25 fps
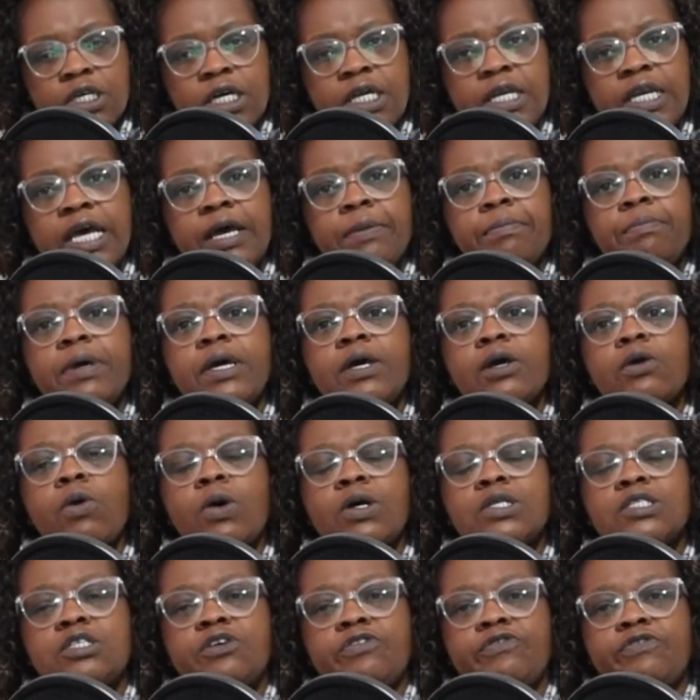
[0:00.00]
Let me
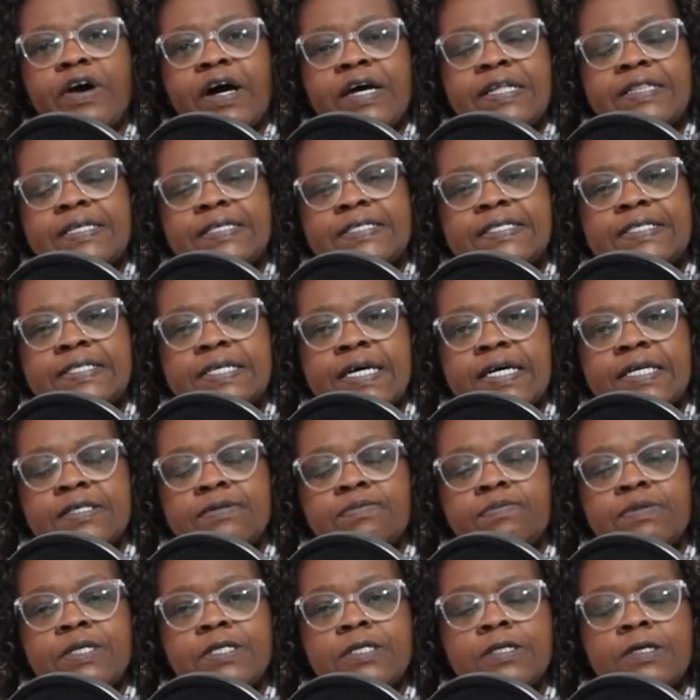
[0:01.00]
quantify this
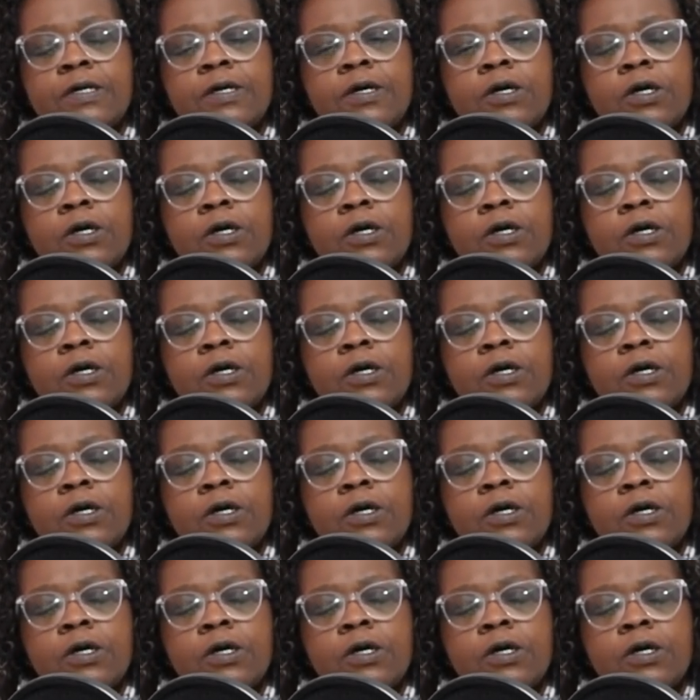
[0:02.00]
statement.